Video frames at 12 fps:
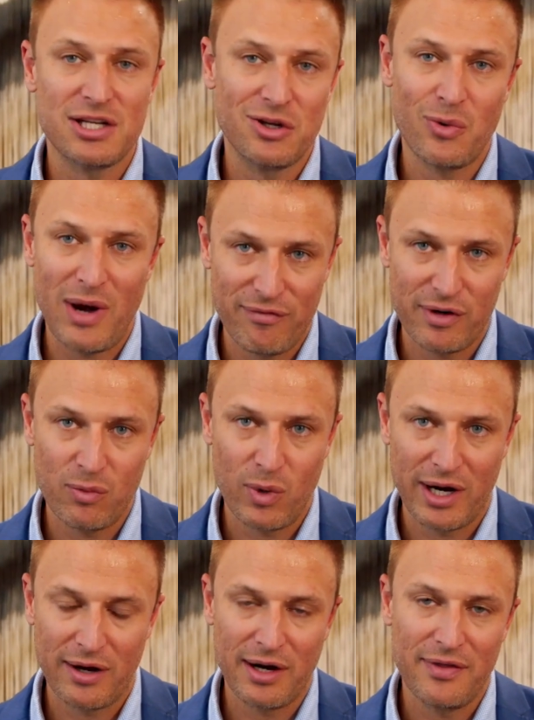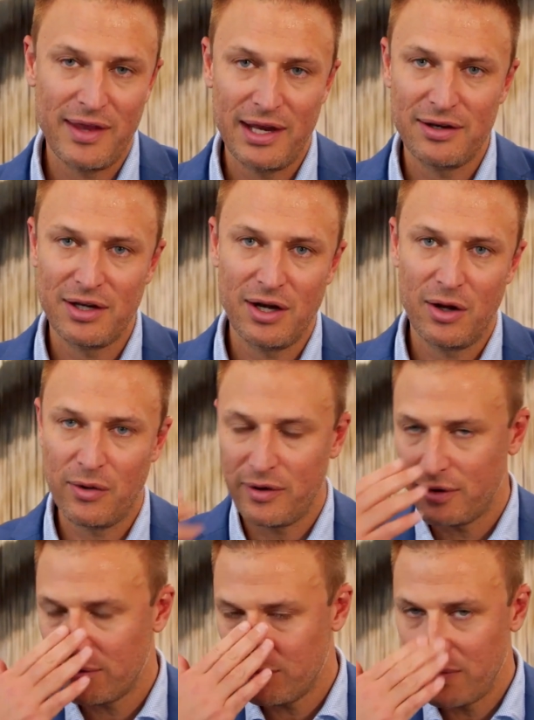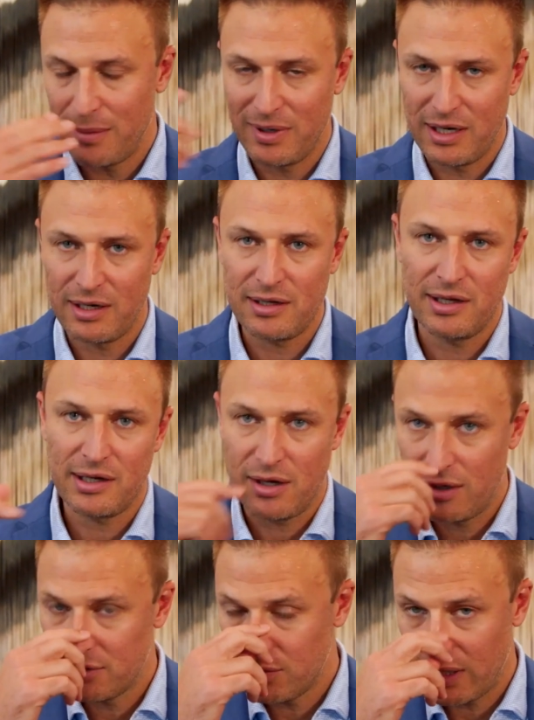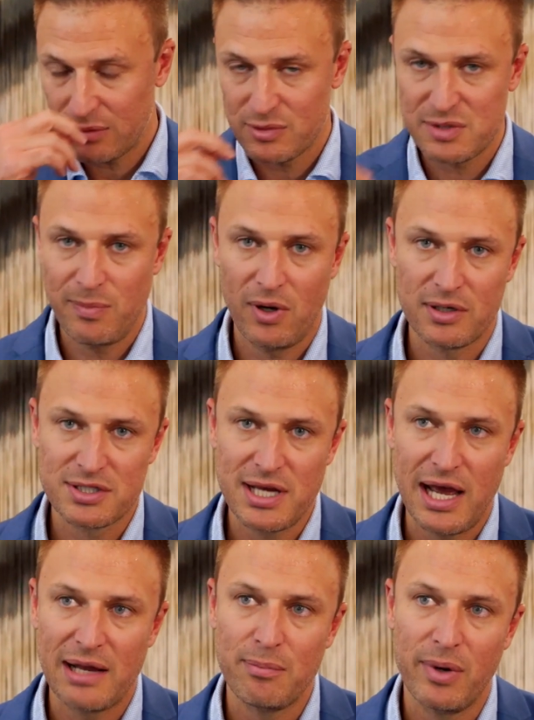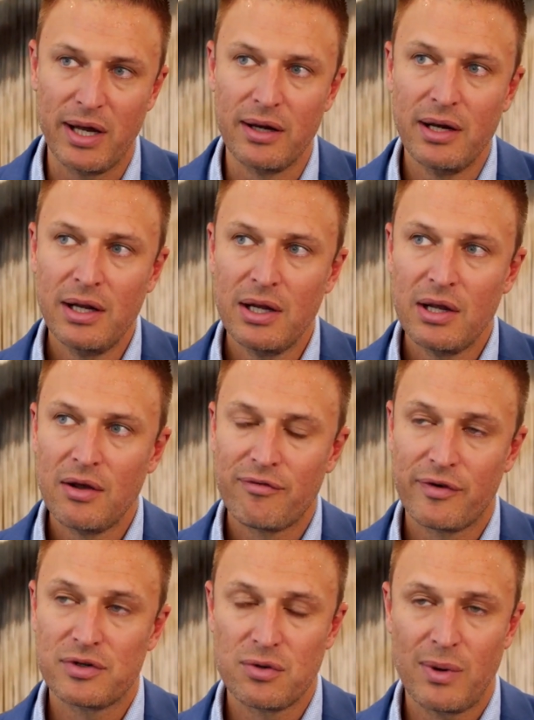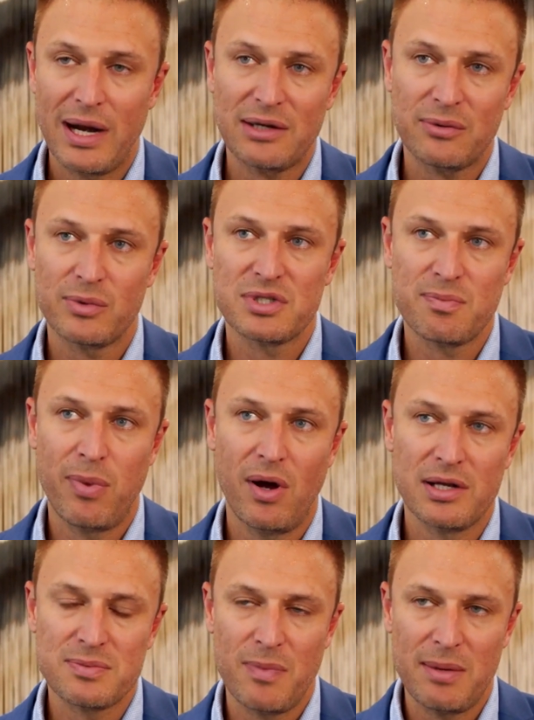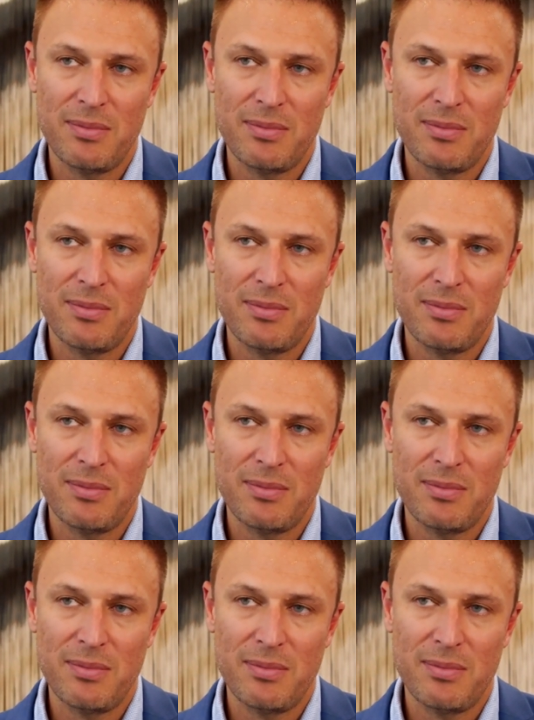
you everywhere, and then they're maybe going to click on a direct response ad. But for direct response, maybe